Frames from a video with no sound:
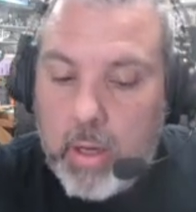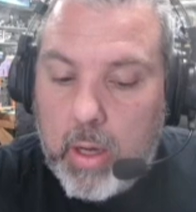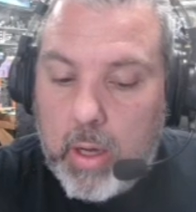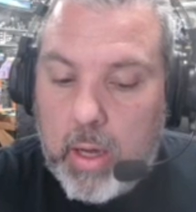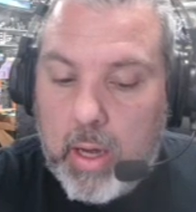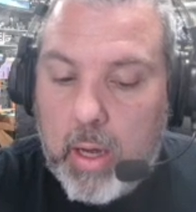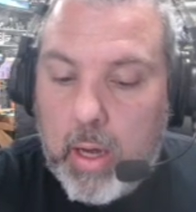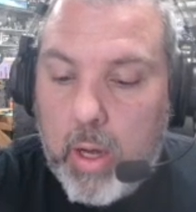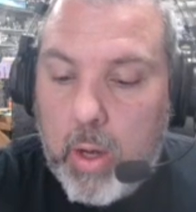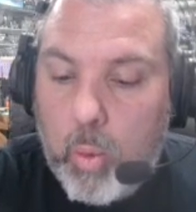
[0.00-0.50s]

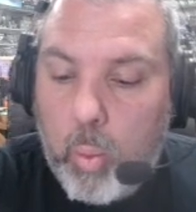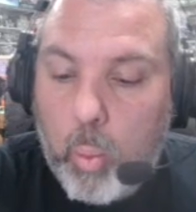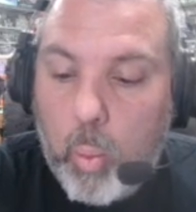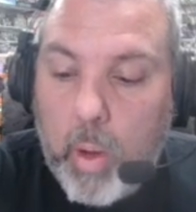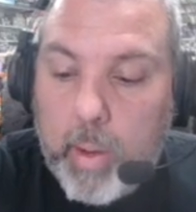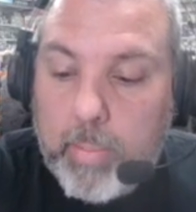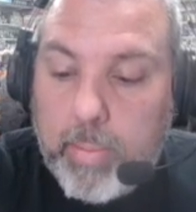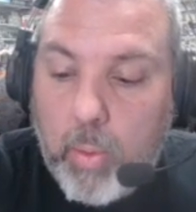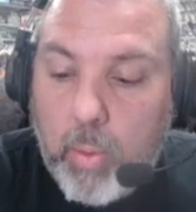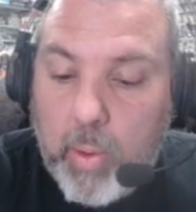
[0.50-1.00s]

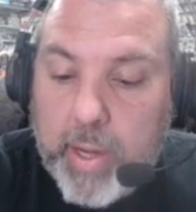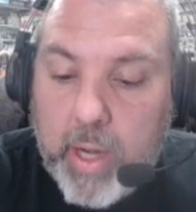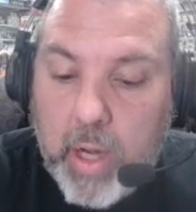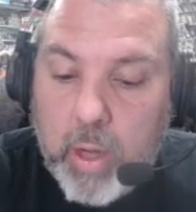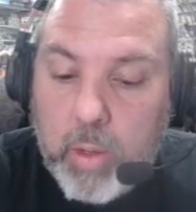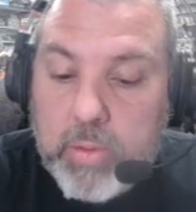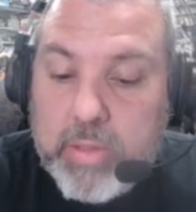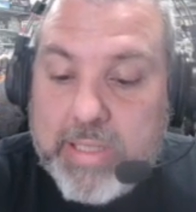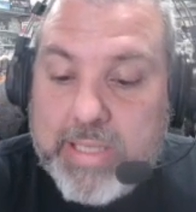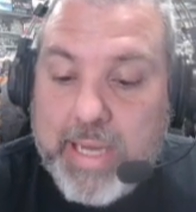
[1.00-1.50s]

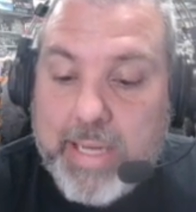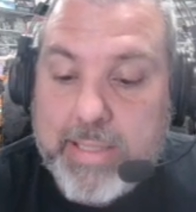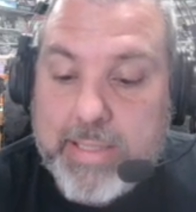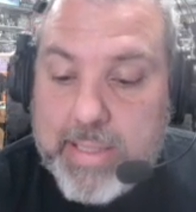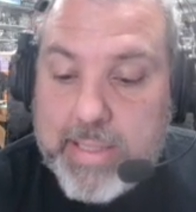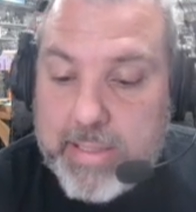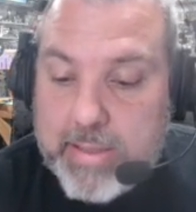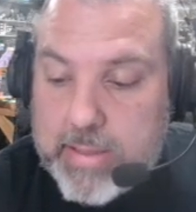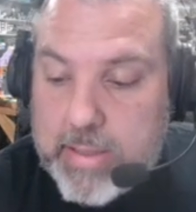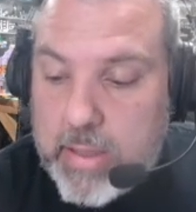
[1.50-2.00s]
1.0
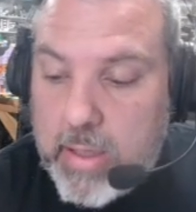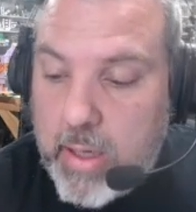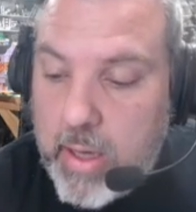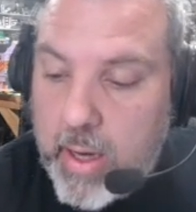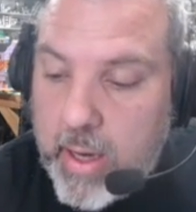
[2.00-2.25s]
doesn't,